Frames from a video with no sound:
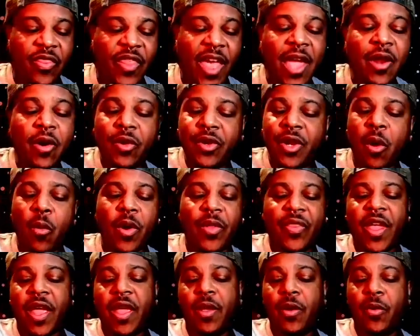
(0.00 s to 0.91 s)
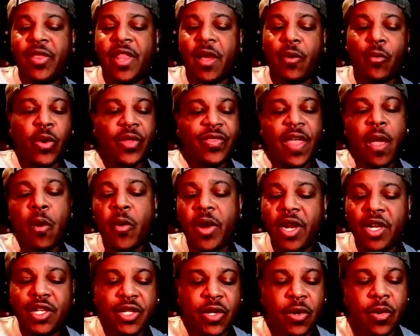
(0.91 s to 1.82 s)
They don't know what they that what they
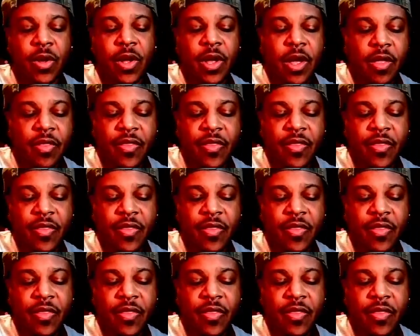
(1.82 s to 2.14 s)
want to do.